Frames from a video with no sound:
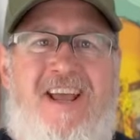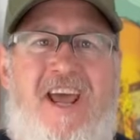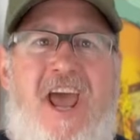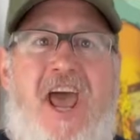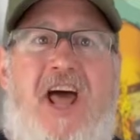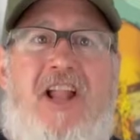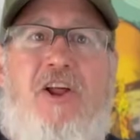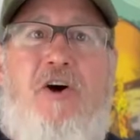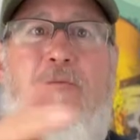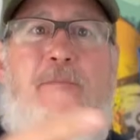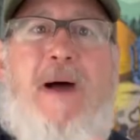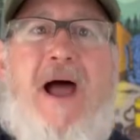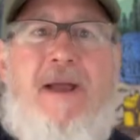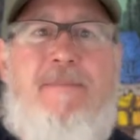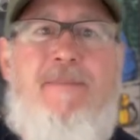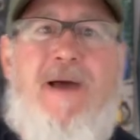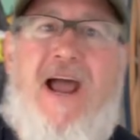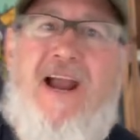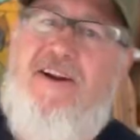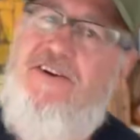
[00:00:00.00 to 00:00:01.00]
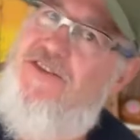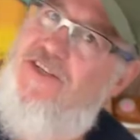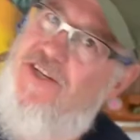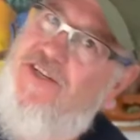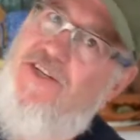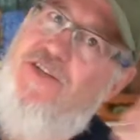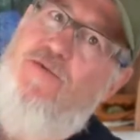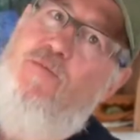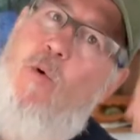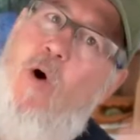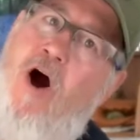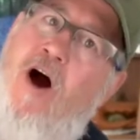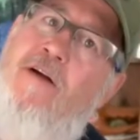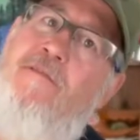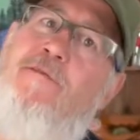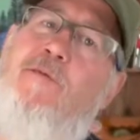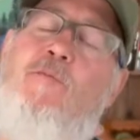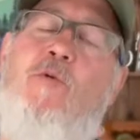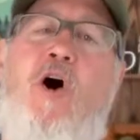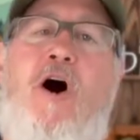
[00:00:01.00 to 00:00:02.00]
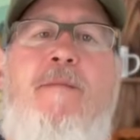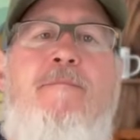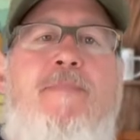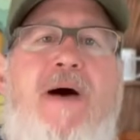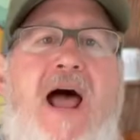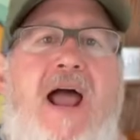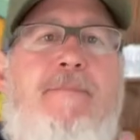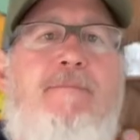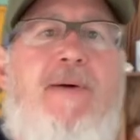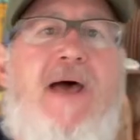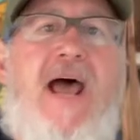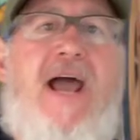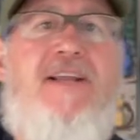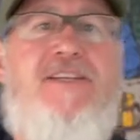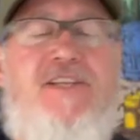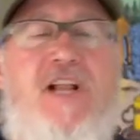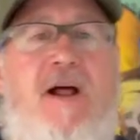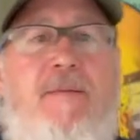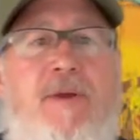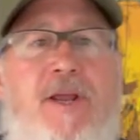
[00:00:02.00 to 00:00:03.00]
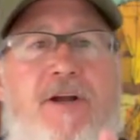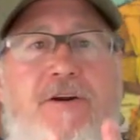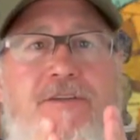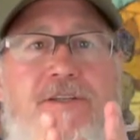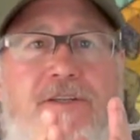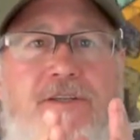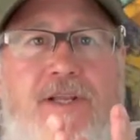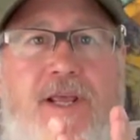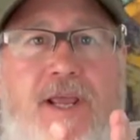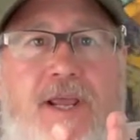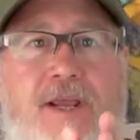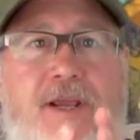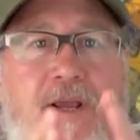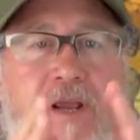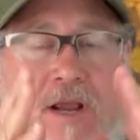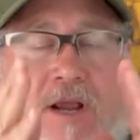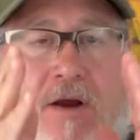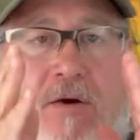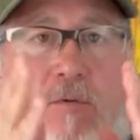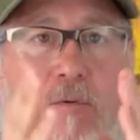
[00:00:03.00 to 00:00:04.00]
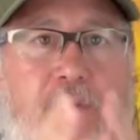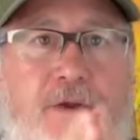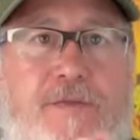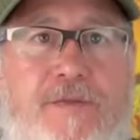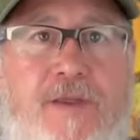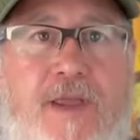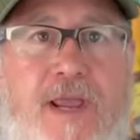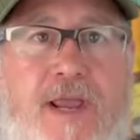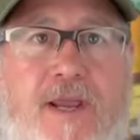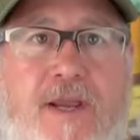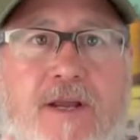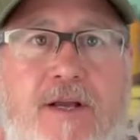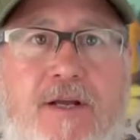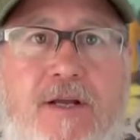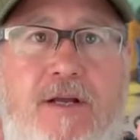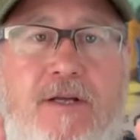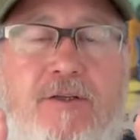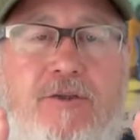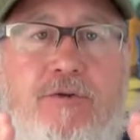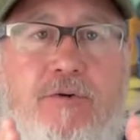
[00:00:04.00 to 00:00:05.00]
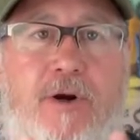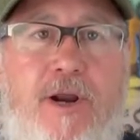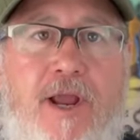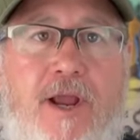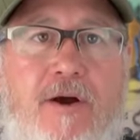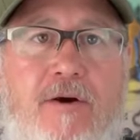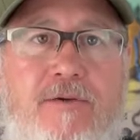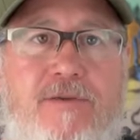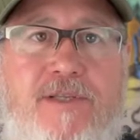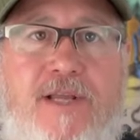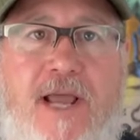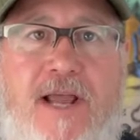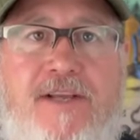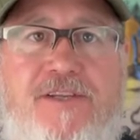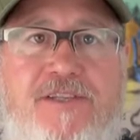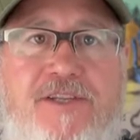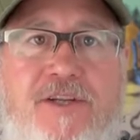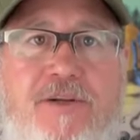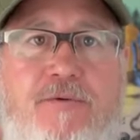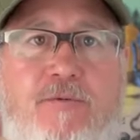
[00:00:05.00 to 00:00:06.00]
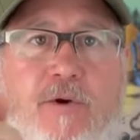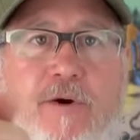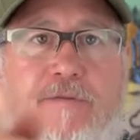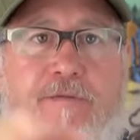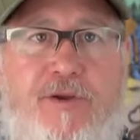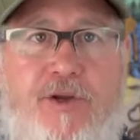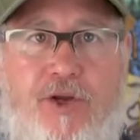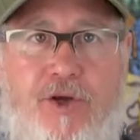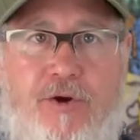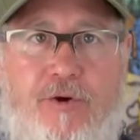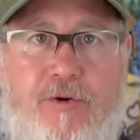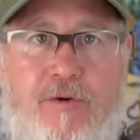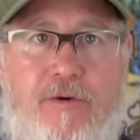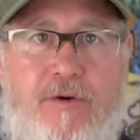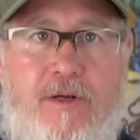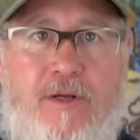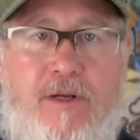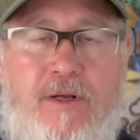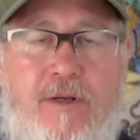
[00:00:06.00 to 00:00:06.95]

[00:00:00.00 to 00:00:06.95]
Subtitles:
Hello, backpackers. This is Juan from Juan Backpacks, and I'm here today with a trail-tested review.